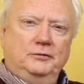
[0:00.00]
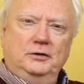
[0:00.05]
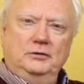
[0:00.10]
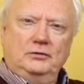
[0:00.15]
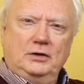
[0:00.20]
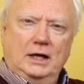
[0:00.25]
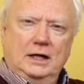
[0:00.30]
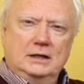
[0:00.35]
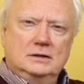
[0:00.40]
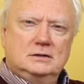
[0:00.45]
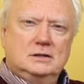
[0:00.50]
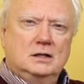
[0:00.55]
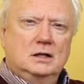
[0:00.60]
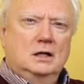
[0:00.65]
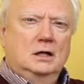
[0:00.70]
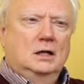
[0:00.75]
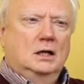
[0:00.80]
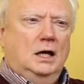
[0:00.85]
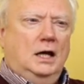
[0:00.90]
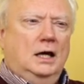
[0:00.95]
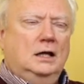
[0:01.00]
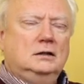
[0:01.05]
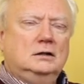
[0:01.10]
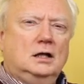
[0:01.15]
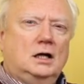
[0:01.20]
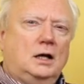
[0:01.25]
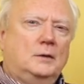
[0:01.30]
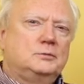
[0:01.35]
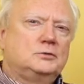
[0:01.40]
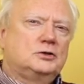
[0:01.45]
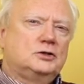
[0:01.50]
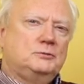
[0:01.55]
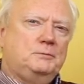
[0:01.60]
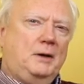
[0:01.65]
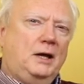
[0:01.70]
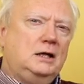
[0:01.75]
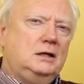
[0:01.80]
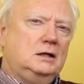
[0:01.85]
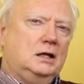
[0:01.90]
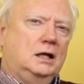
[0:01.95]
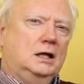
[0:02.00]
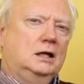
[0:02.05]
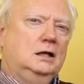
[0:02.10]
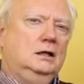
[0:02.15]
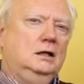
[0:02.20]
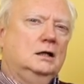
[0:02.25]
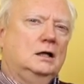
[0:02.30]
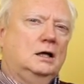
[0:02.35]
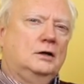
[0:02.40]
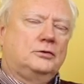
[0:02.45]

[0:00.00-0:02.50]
of his aides ended up spending